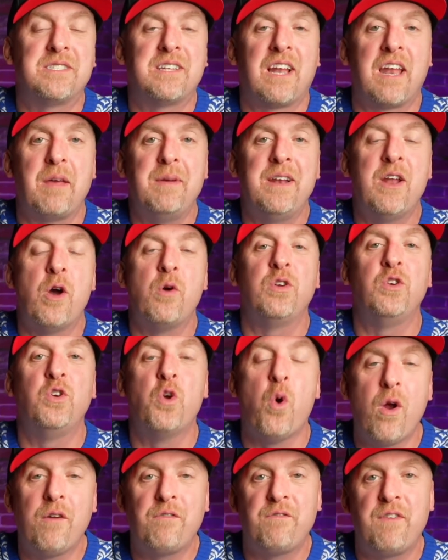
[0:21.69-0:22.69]
to let me know
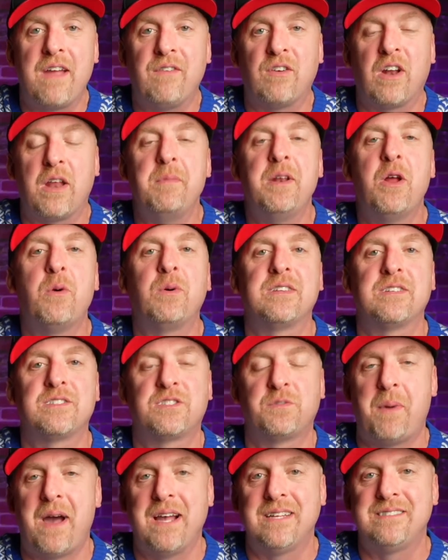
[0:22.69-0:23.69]
your favorite. Let me know what the
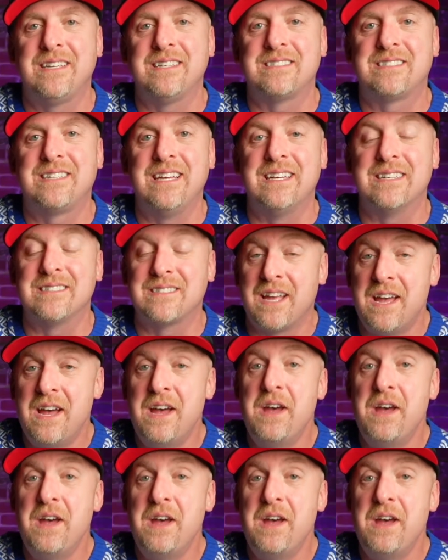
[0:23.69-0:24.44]
spiciest is.